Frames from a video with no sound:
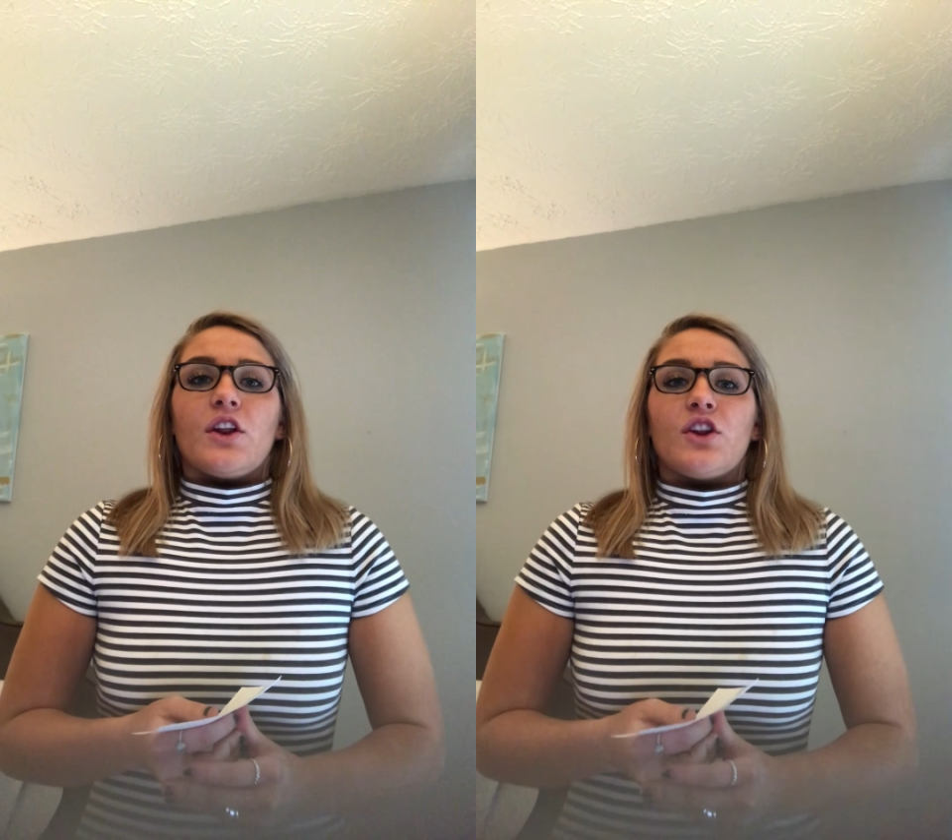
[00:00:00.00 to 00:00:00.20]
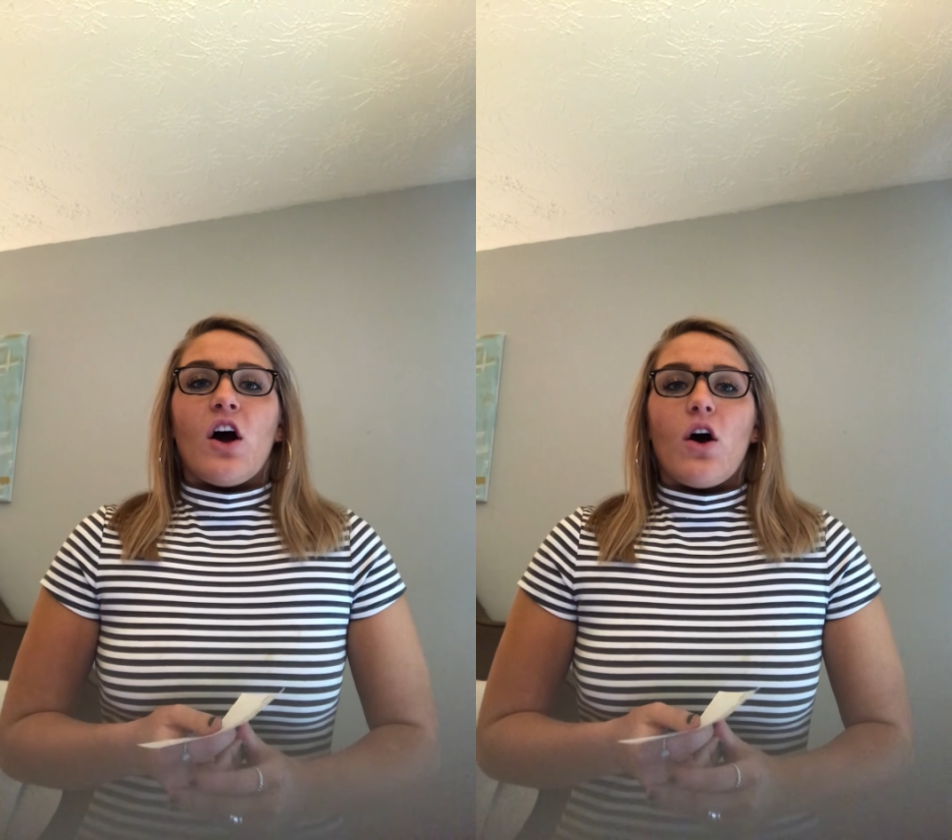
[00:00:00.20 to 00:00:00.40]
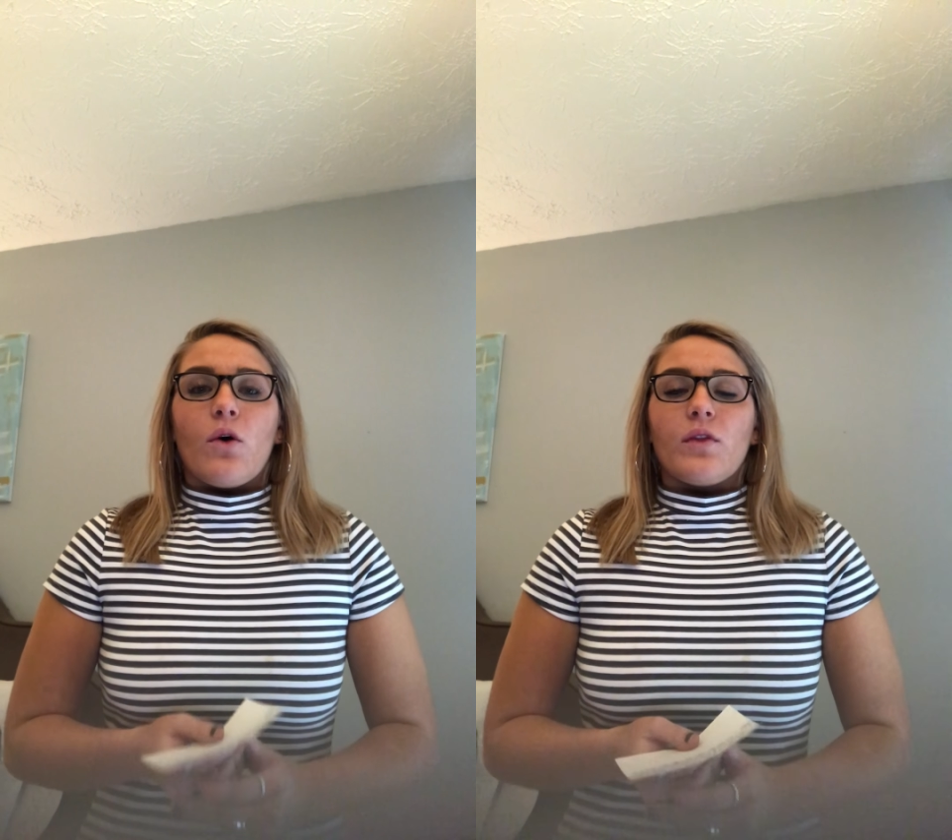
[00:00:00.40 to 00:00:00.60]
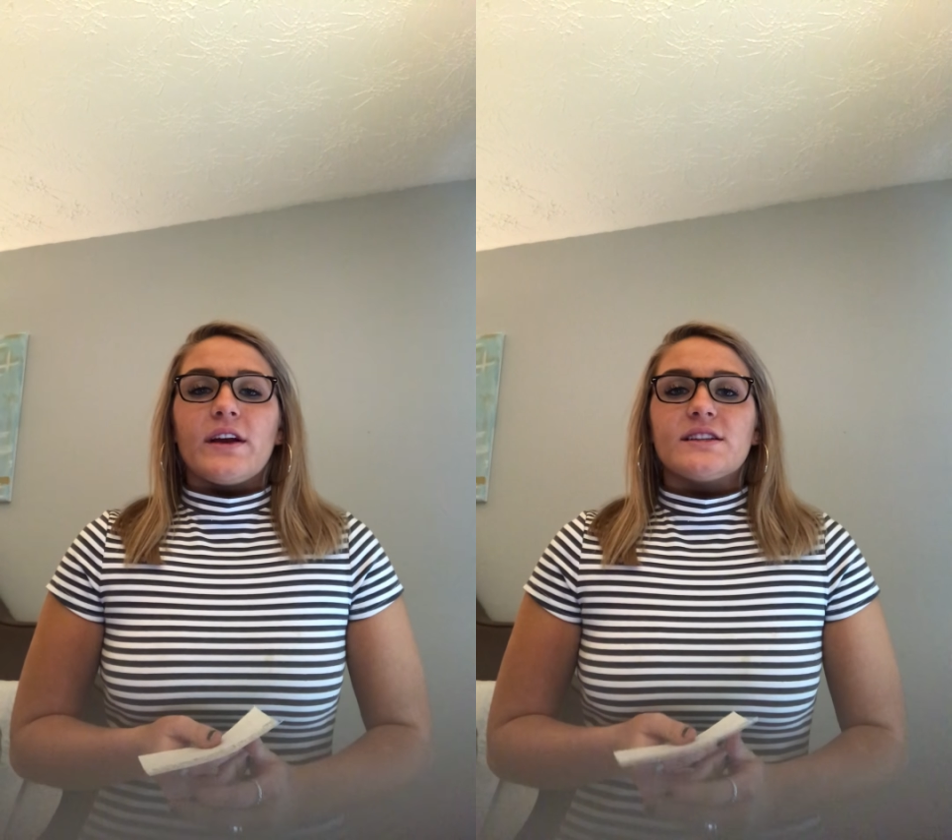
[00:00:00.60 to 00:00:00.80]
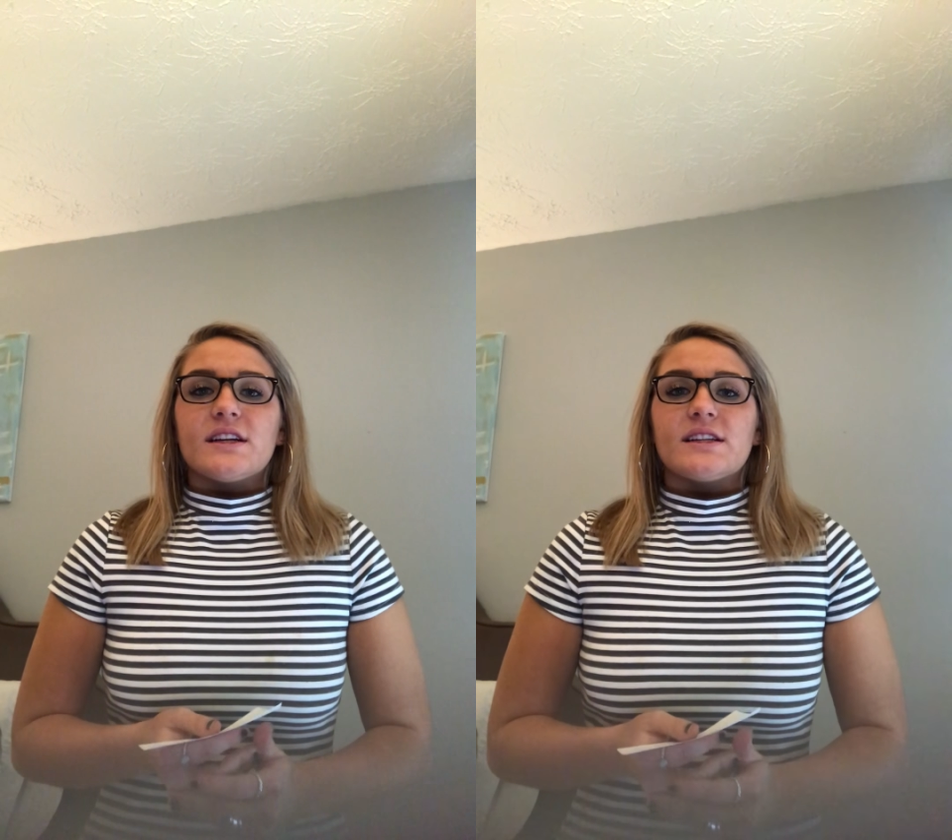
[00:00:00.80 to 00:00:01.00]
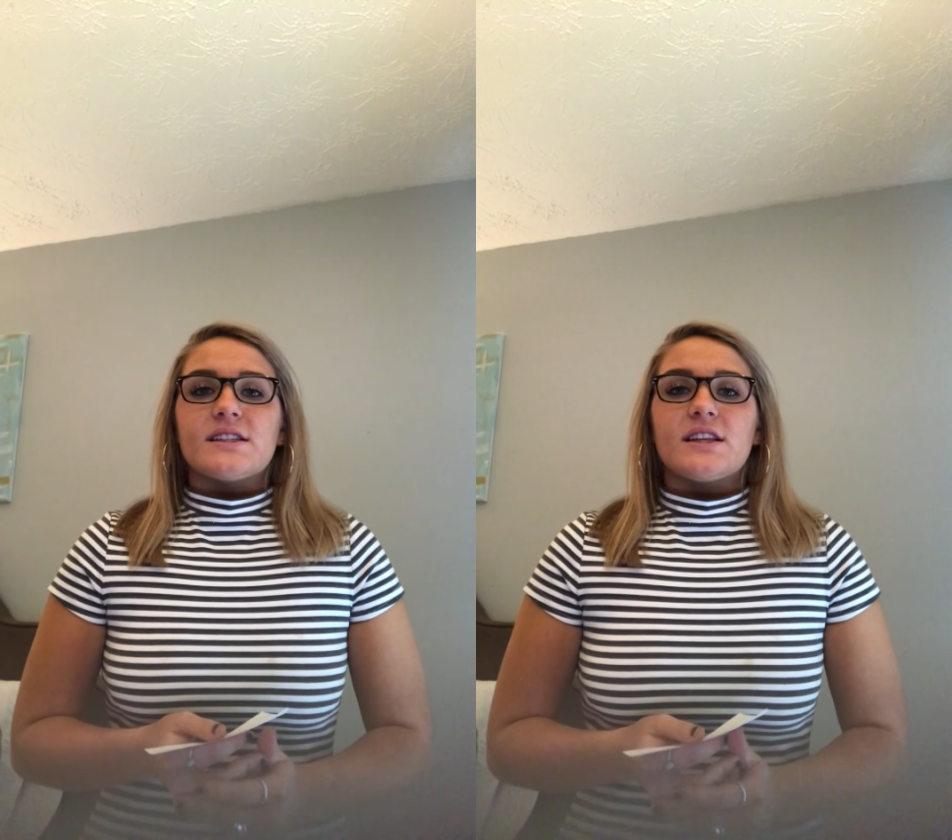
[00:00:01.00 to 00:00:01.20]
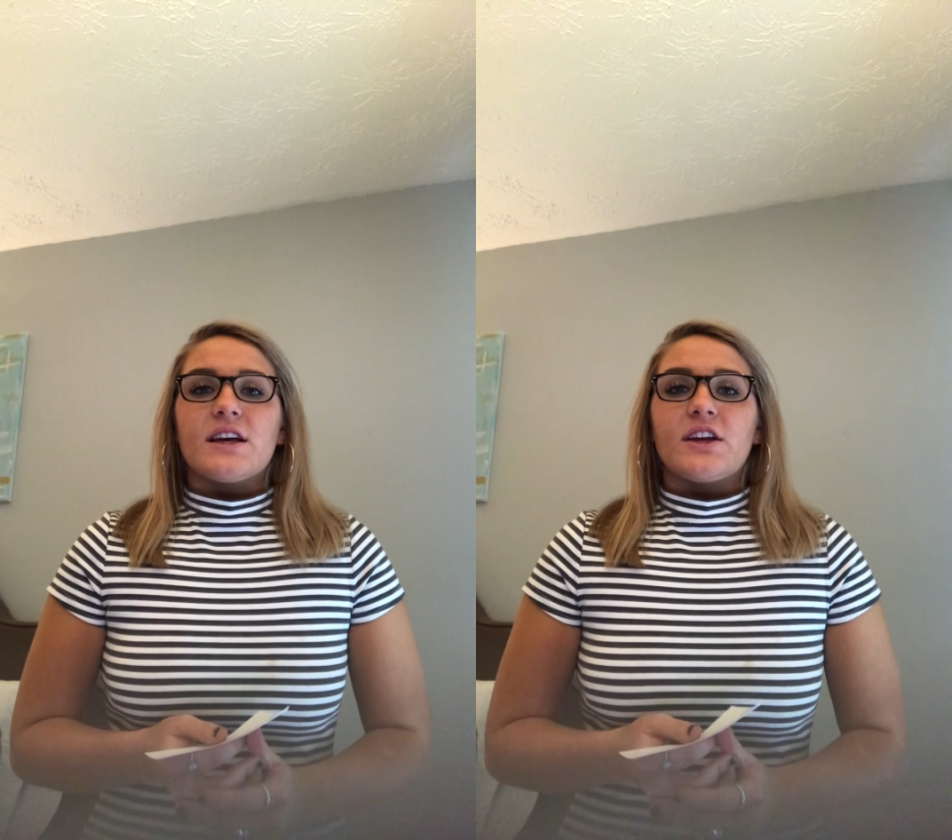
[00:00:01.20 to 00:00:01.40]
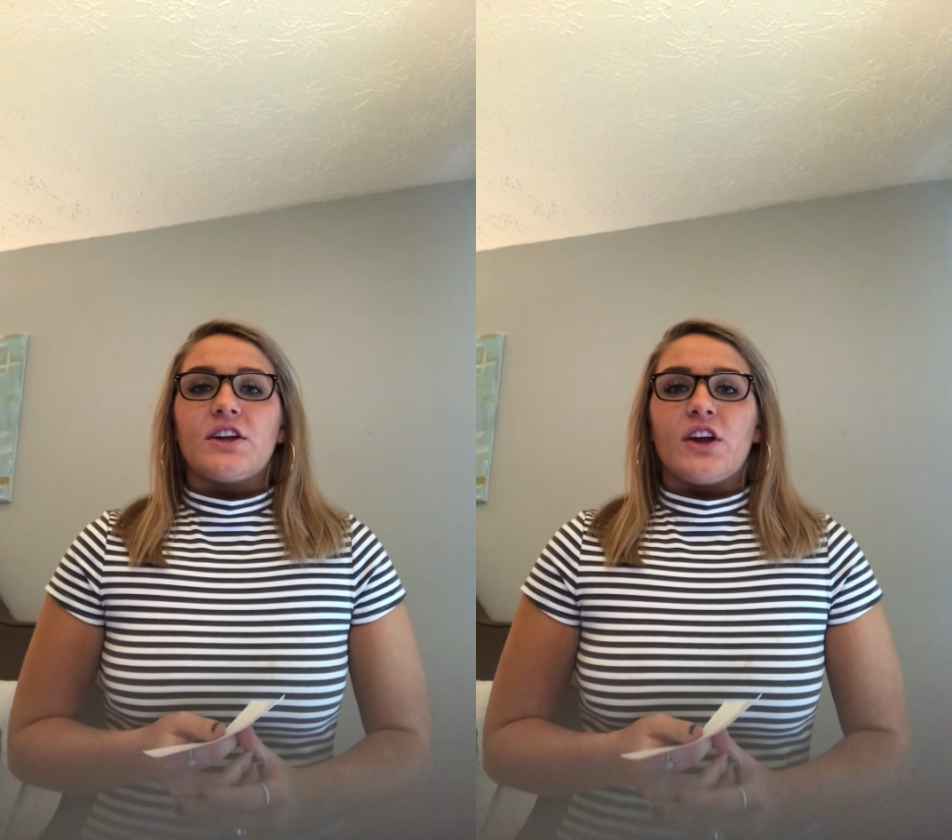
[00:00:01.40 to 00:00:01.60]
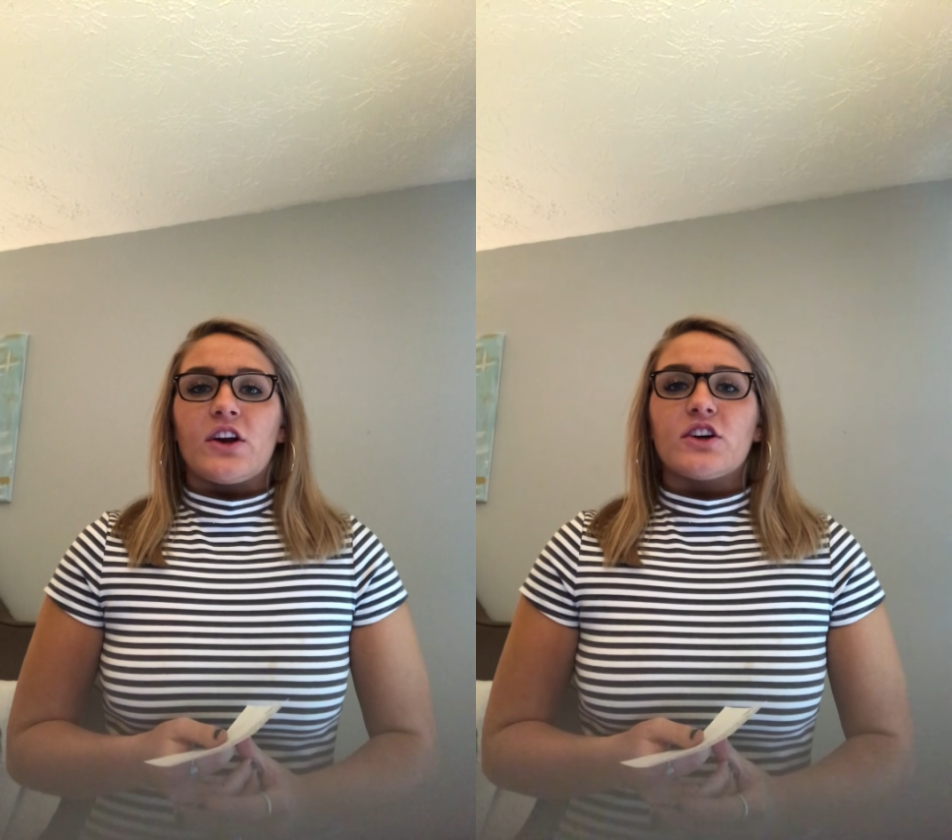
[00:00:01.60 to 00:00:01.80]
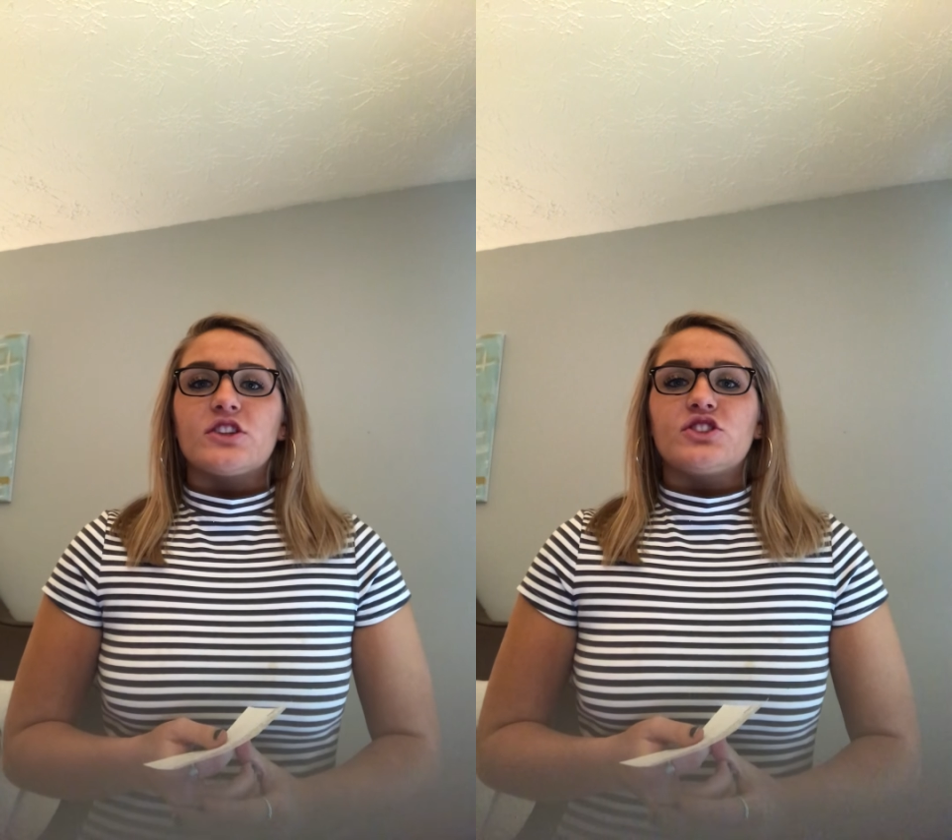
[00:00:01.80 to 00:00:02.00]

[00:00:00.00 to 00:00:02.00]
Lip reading: Not only does the younger